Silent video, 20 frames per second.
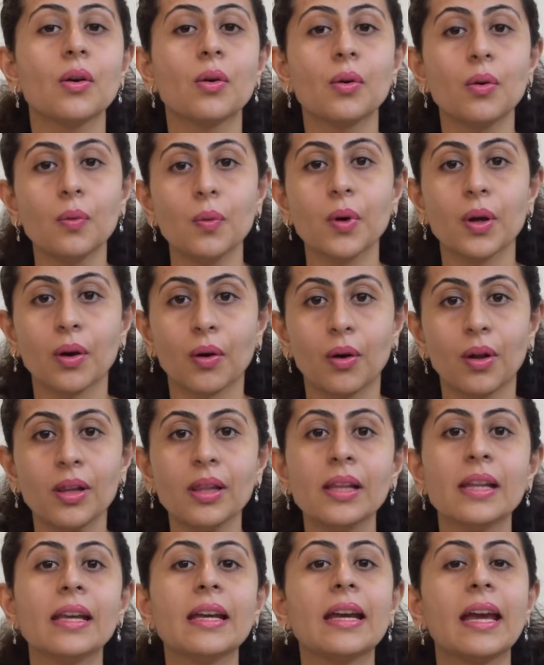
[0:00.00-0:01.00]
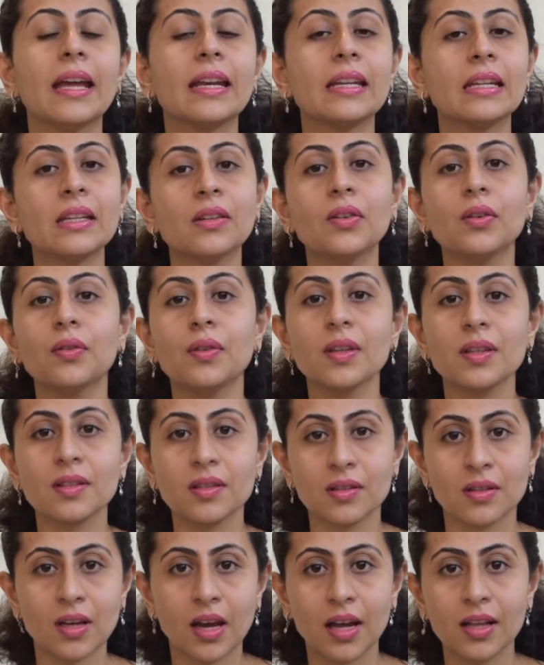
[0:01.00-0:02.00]
overall an
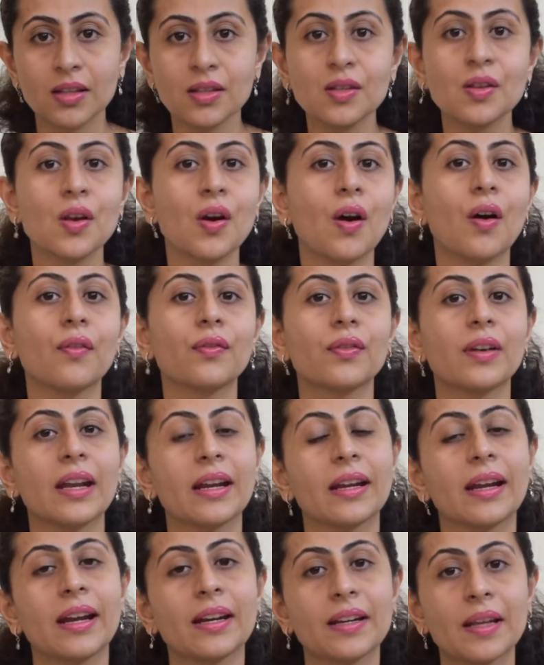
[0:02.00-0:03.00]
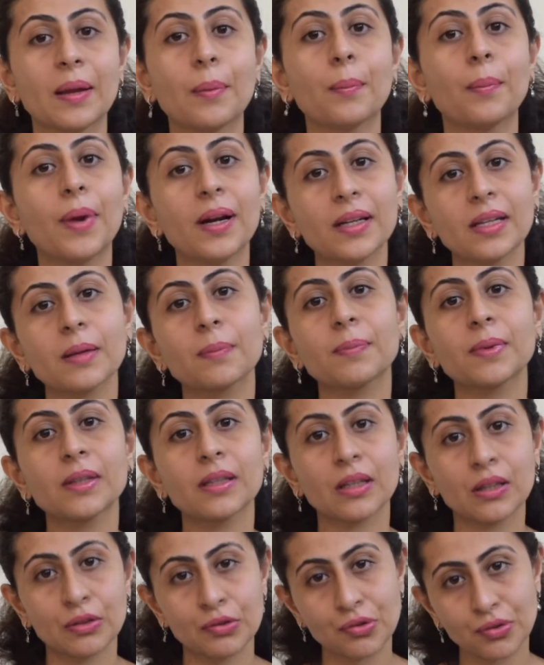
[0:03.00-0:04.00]
increased chance of getting multiple
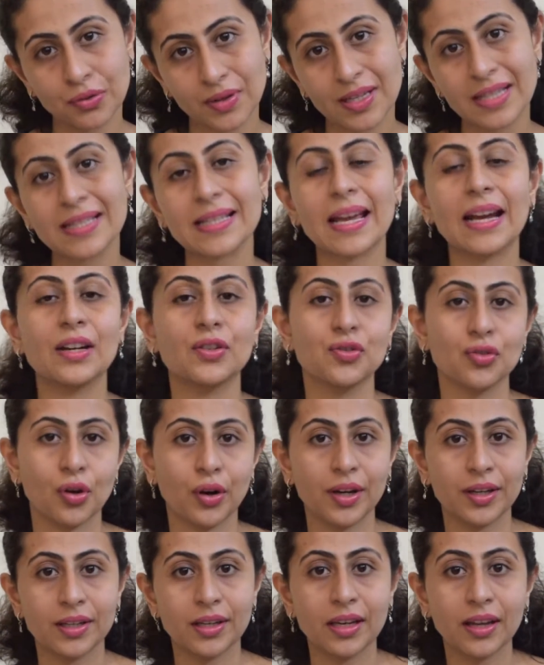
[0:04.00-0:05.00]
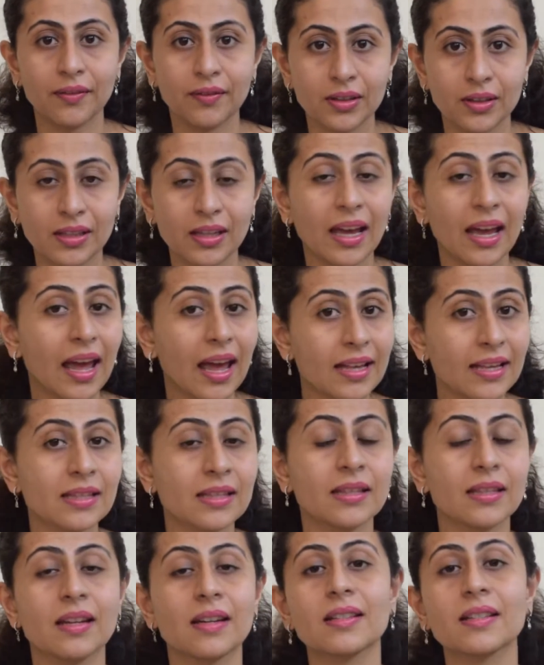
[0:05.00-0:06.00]
injuries at joint level as
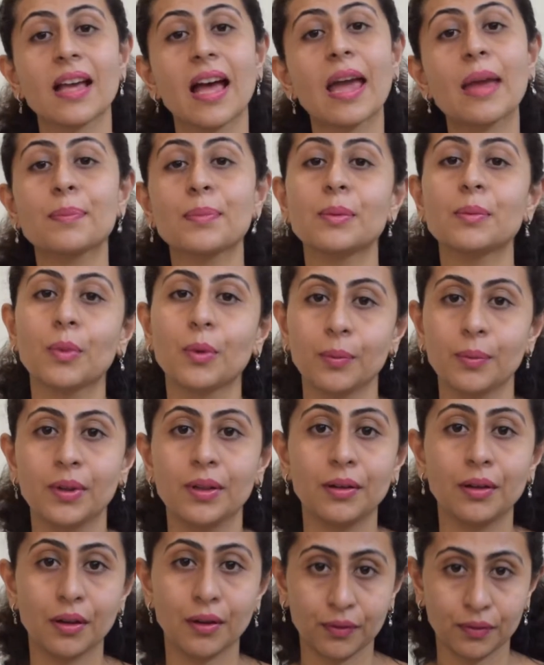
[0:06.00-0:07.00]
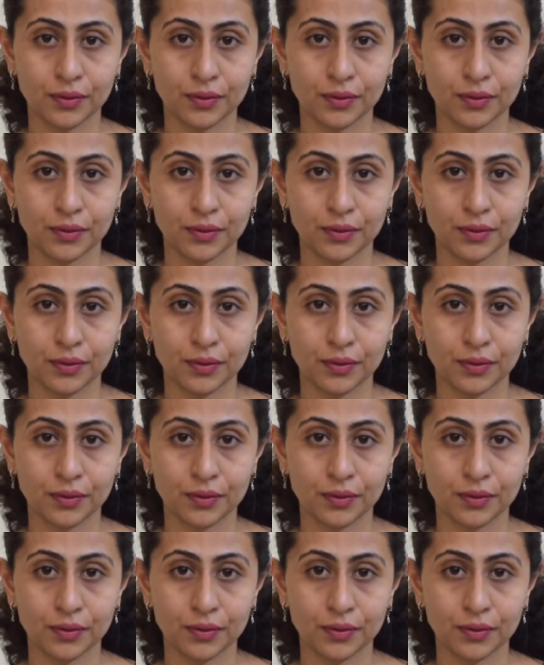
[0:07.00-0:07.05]
there is hypermobility of